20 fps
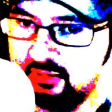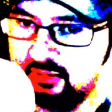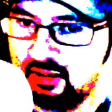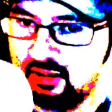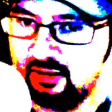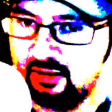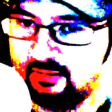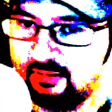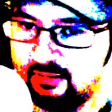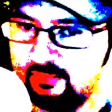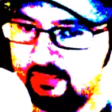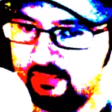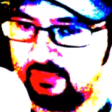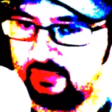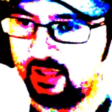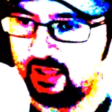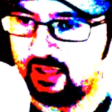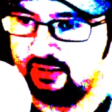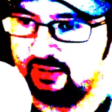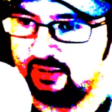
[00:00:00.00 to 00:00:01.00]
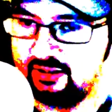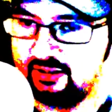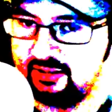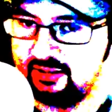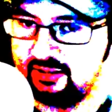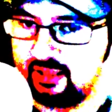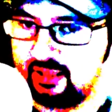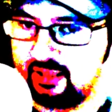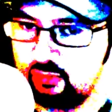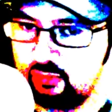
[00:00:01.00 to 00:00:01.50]
Um, I think
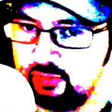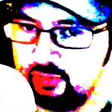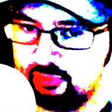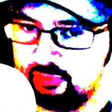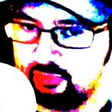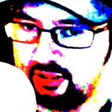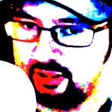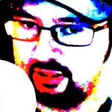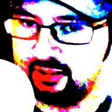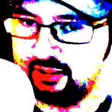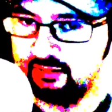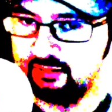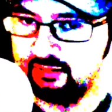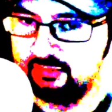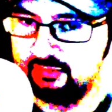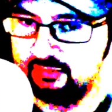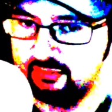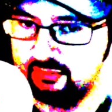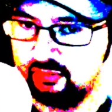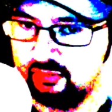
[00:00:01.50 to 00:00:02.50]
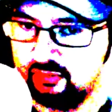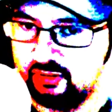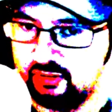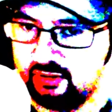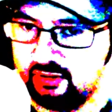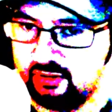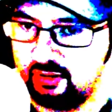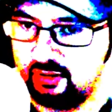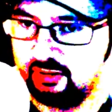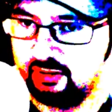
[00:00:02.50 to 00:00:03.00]
that would bring
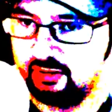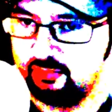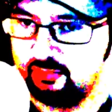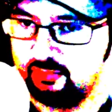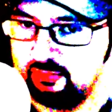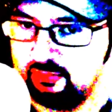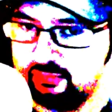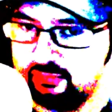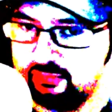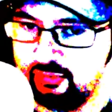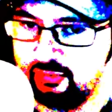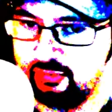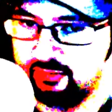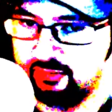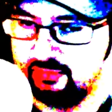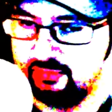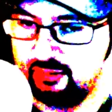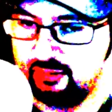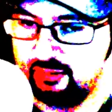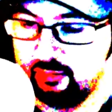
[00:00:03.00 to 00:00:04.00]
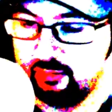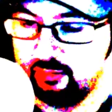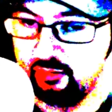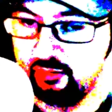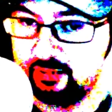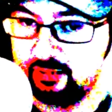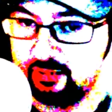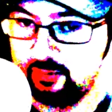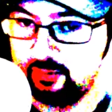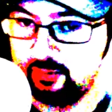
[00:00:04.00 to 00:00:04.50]
the, pro, the
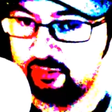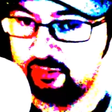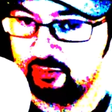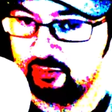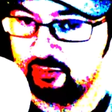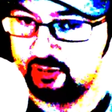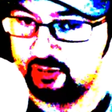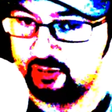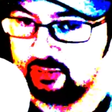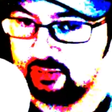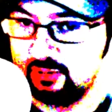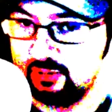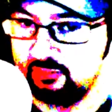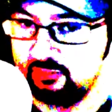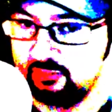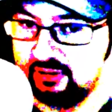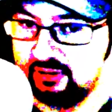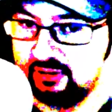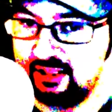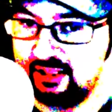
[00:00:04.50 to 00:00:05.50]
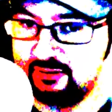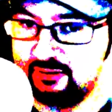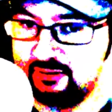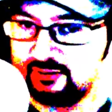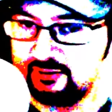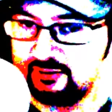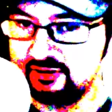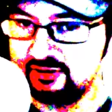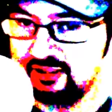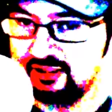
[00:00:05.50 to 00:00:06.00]
poor people and the rich people together
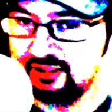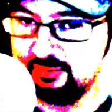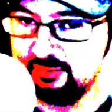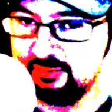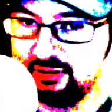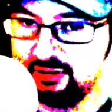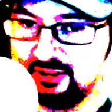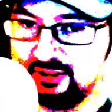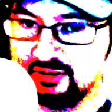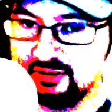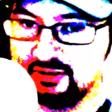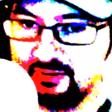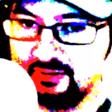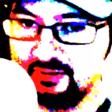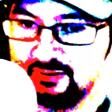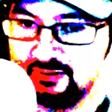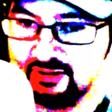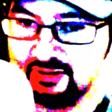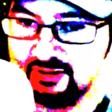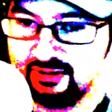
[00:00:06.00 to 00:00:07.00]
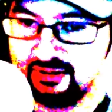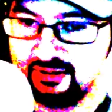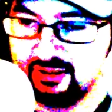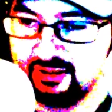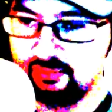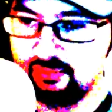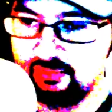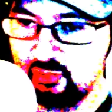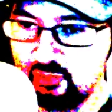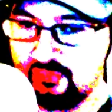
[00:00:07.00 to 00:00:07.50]
in the same place, so it's a
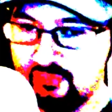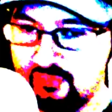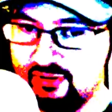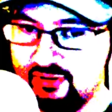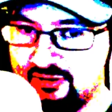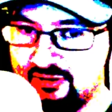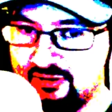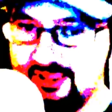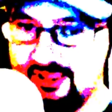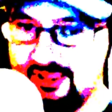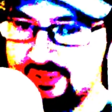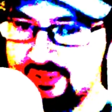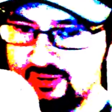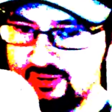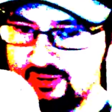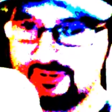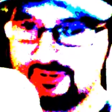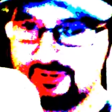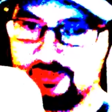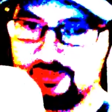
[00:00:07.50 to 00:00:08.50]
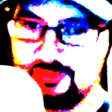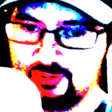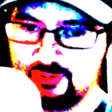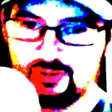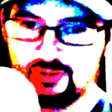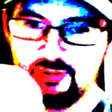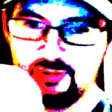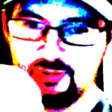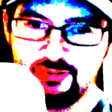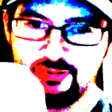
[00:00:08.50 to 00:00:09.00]
lot more of a classless
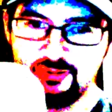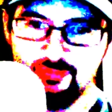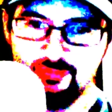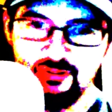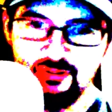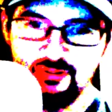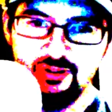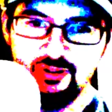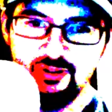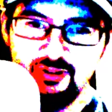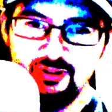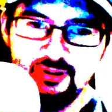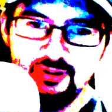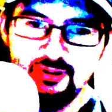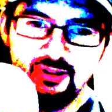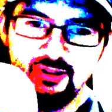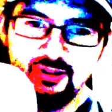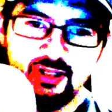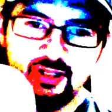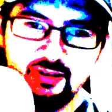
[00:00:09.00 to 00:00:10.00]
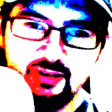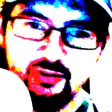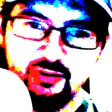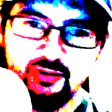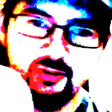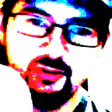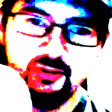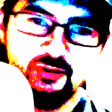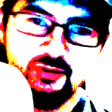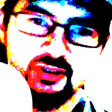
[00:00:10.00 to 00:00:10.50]
structure. I don't know.